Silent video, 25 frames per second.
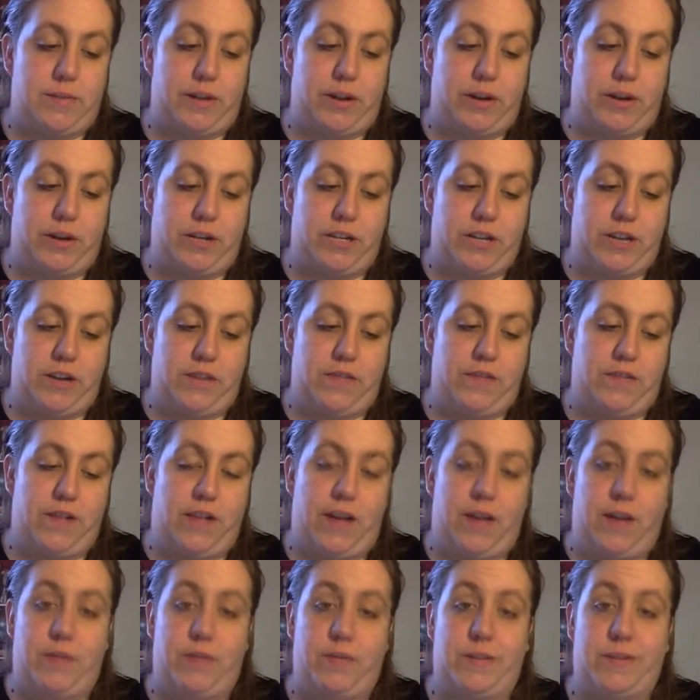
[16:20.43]
My criteria for
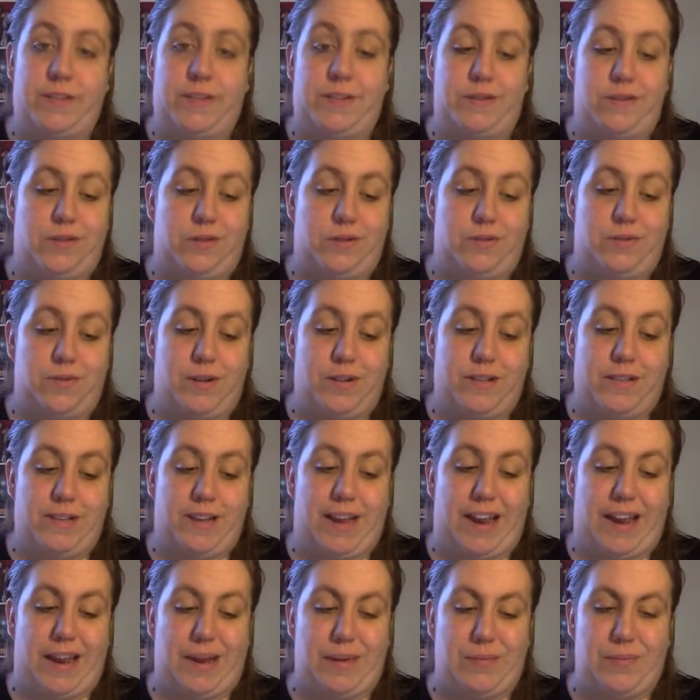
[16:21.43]
that was the ones
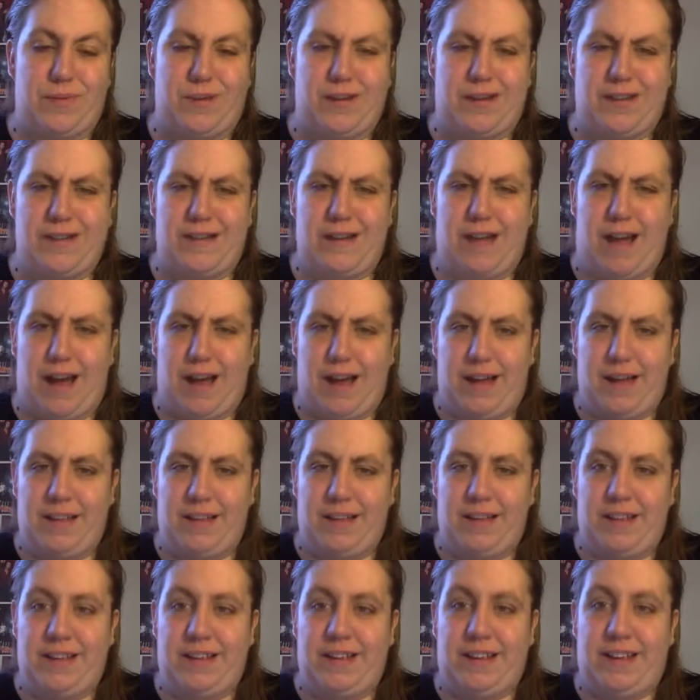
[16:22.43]
that I would not
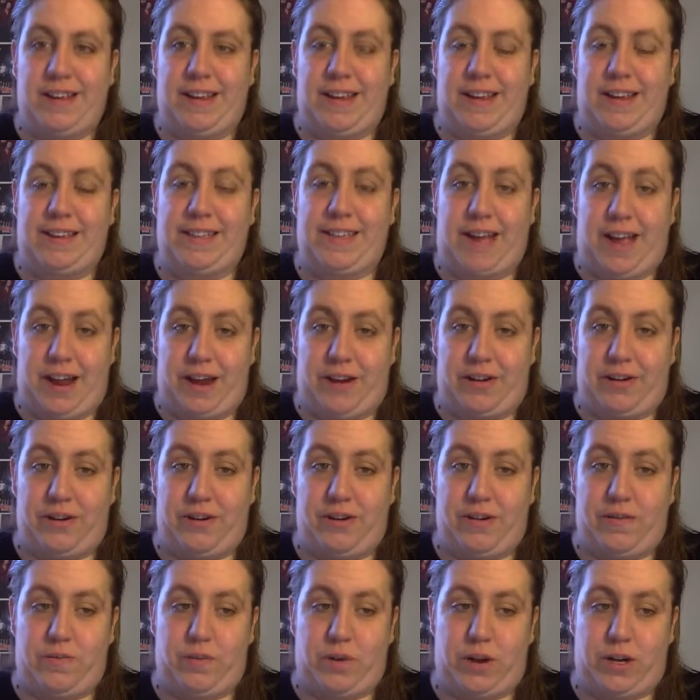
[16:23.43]
get tired
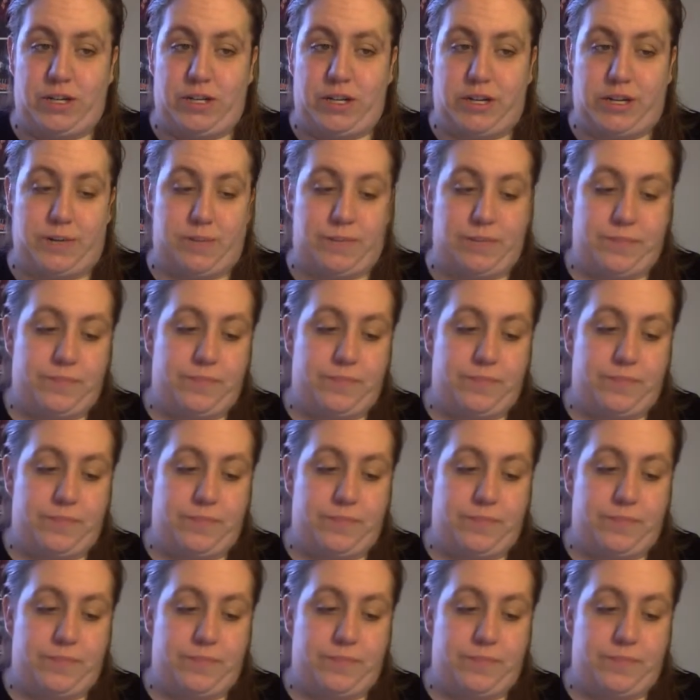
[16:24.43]
of watching.